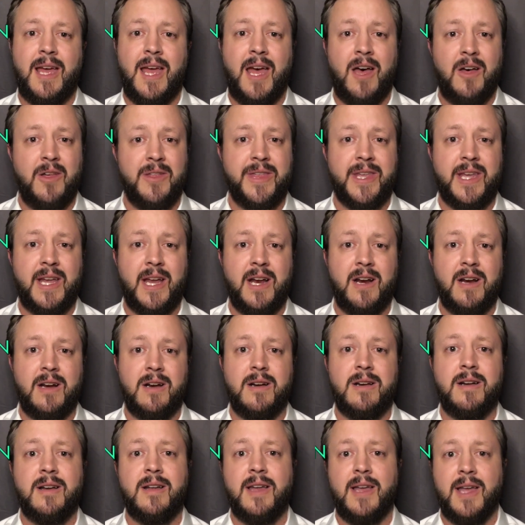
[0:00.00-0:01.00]

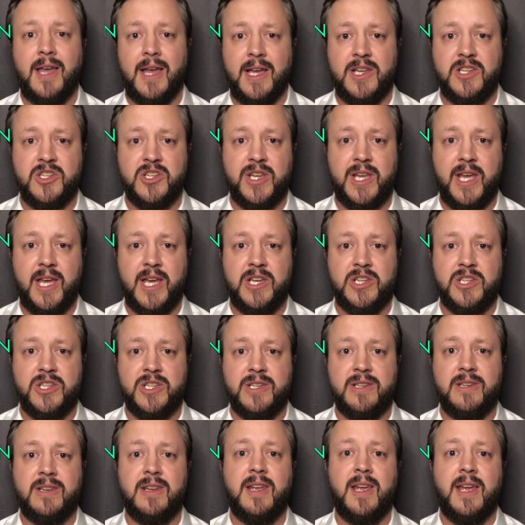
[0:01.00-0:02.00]
healthcare,
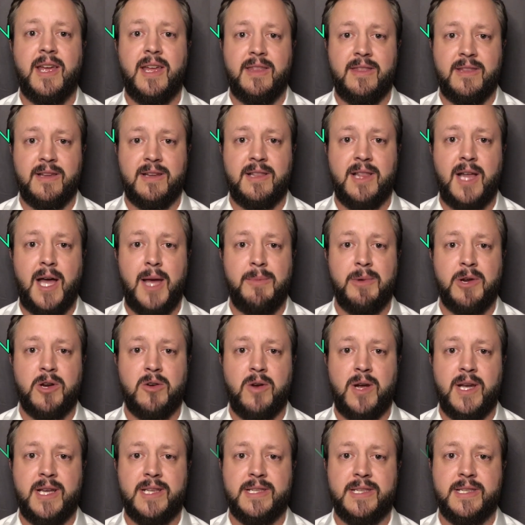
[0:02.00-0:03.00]
education, and the climate
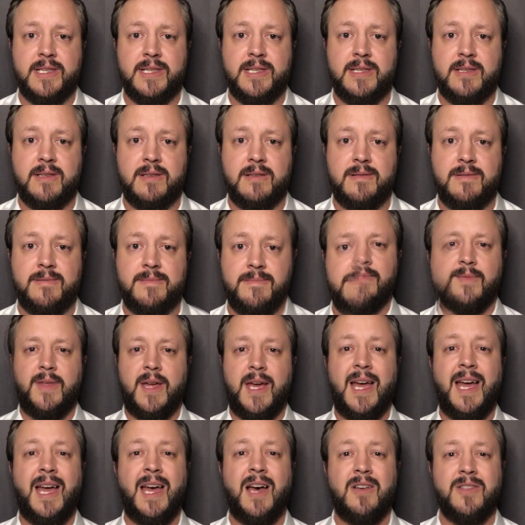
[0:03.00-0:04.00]
crisis.
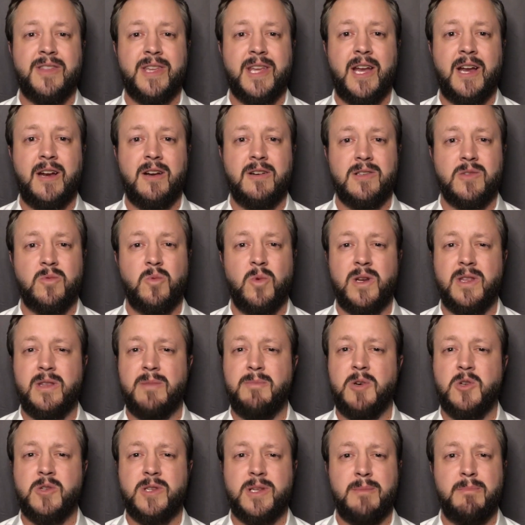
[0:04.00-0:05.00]
Healthcare is one of the
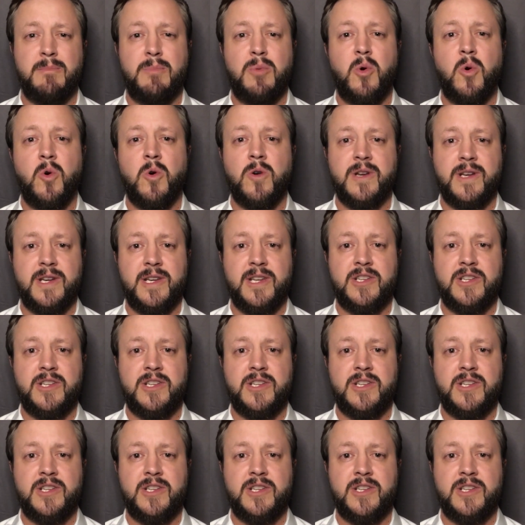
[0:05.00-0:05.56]
most important